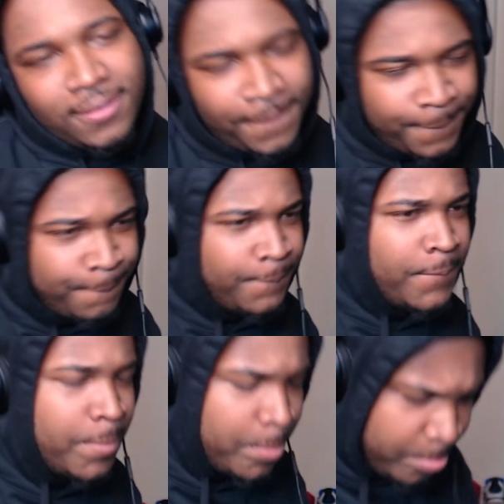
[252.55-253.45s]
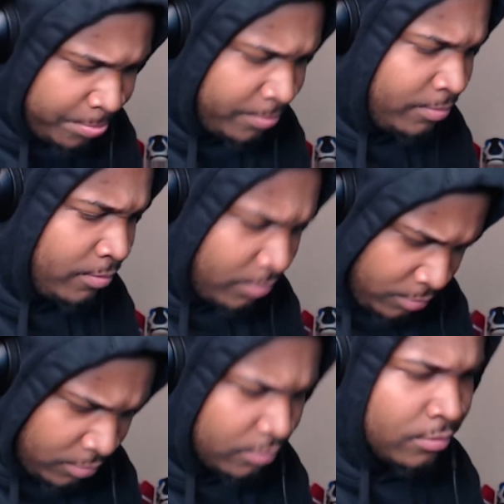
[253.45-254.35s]
say you
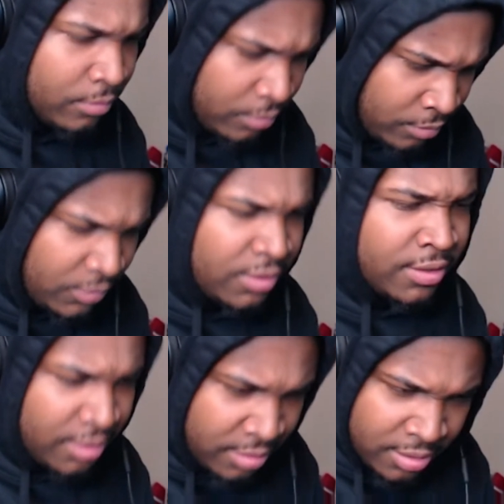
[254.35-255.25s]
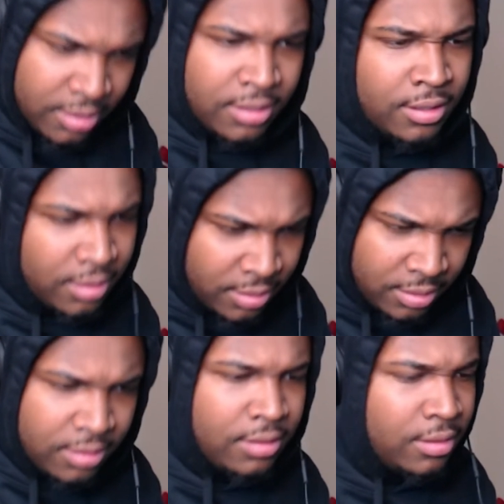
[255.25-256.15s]
mine. You
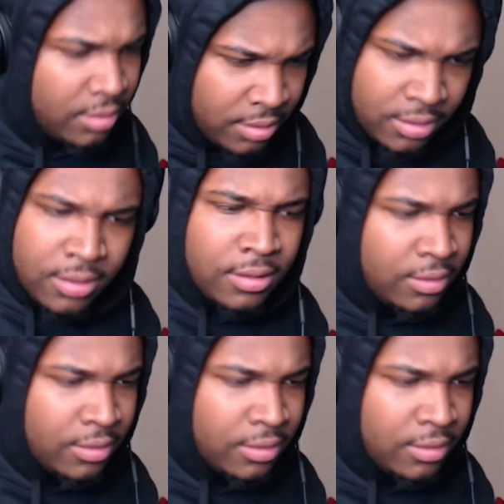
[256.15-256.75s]
so territorial